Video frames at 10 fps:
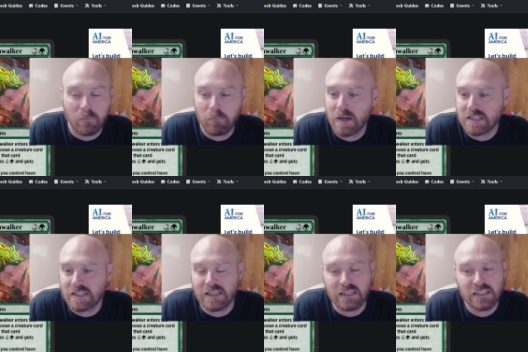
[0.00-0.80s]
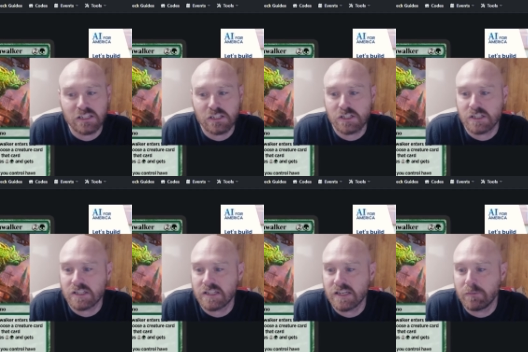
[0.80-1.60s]
a bunch of like
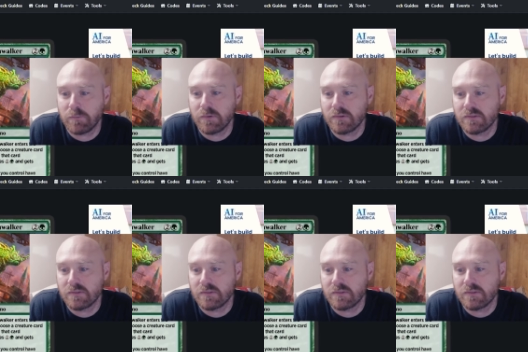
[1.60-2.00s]
cheap